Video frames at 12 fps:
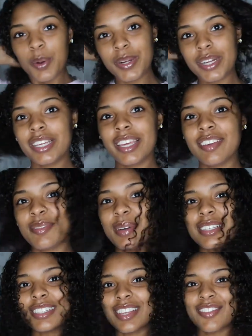we're gonna give
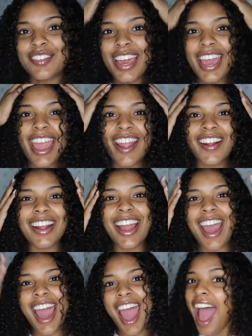myself a
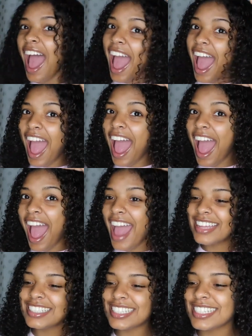
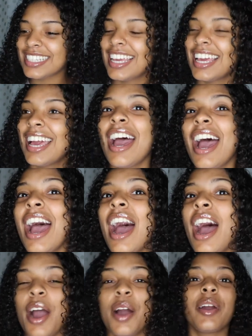haircut.
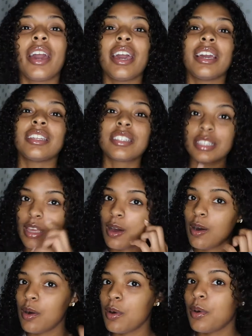Okay,
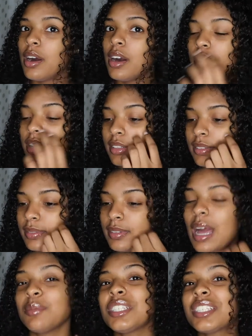so
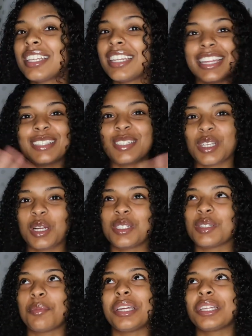I'm just gonna insert
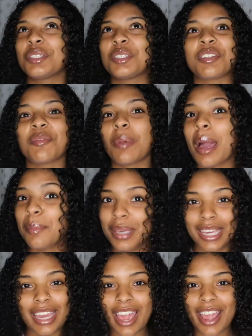some pictures of my
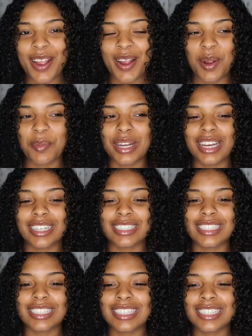big hair
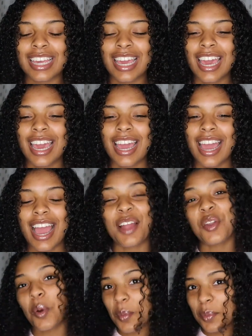because I know I'm